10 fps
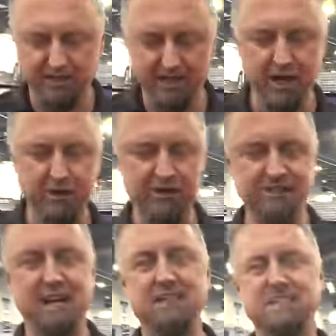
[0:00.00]
here is
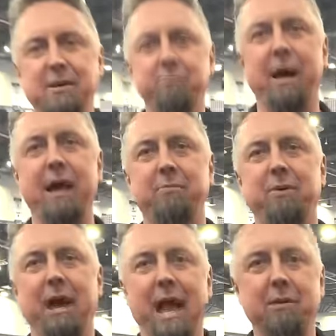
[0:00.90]
a ZPAP
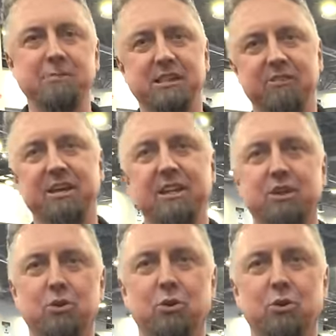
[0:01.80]
M72.